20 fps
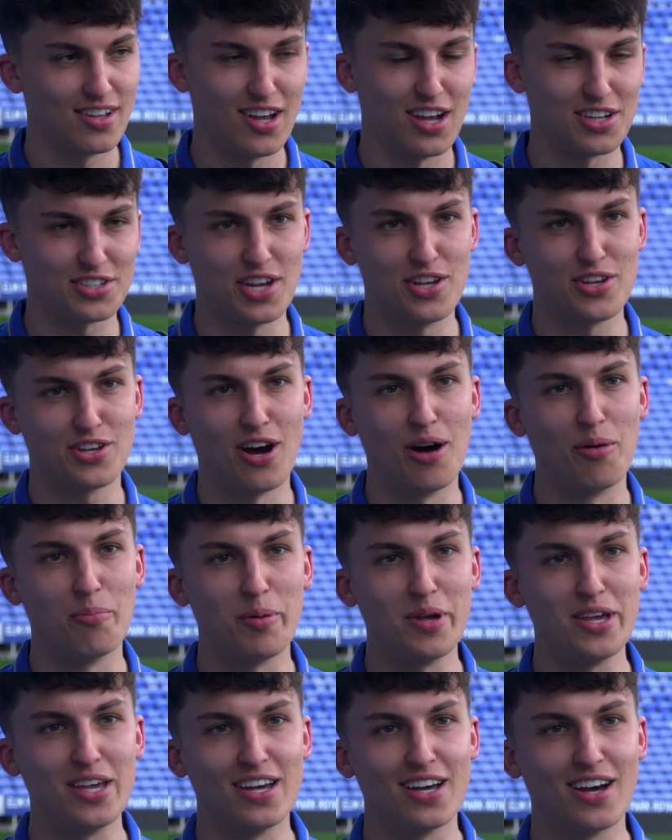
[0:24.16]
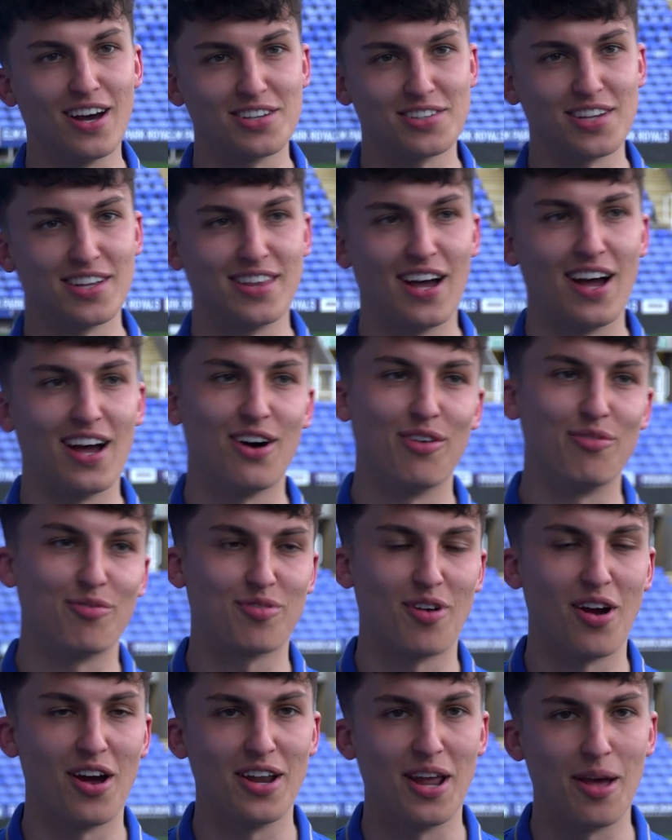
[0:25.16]
I say you can't beat it. I said that on
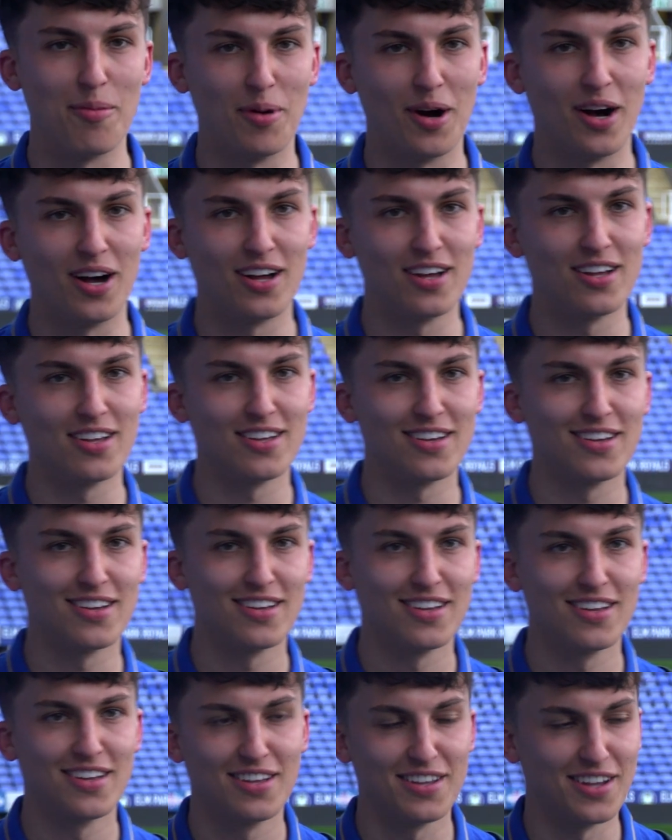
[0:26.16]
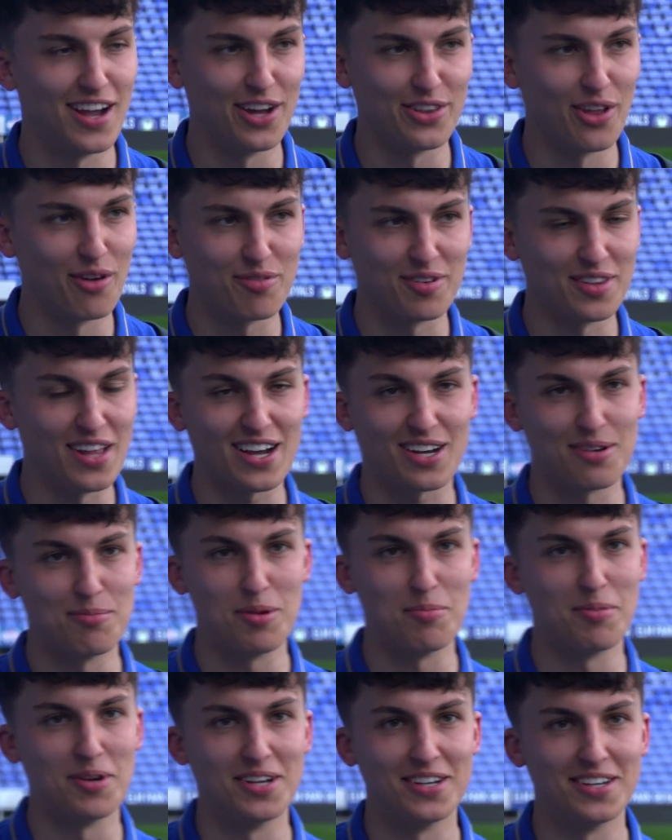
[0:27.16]
Friday, but yeah, I don't think that can
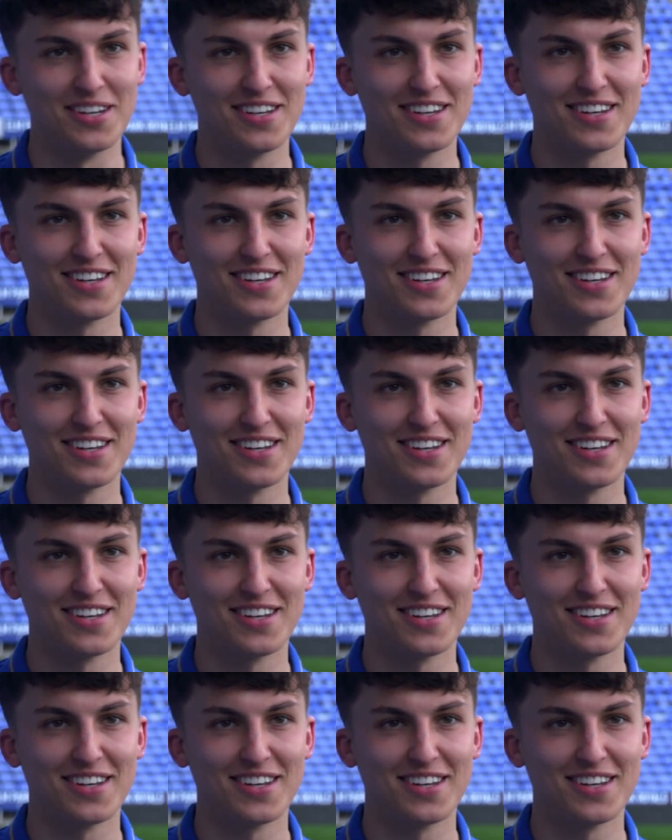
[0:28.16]
be beaten.